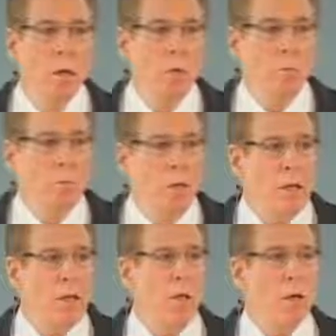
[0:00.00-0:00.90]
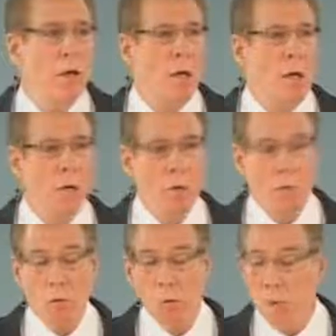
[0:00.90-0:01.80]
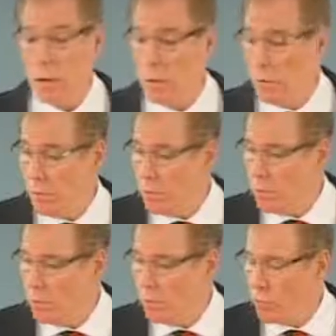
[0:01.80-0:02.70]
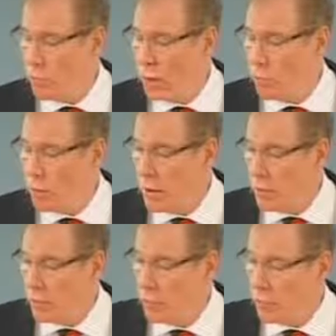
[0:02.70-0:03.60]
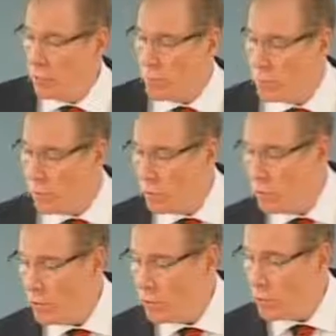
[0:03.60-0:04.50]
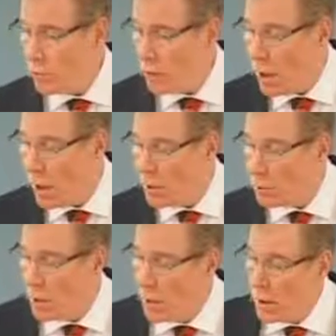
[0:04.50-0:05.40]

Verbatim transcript: submission, our authority position in relationship to the Lord Jesus Christ.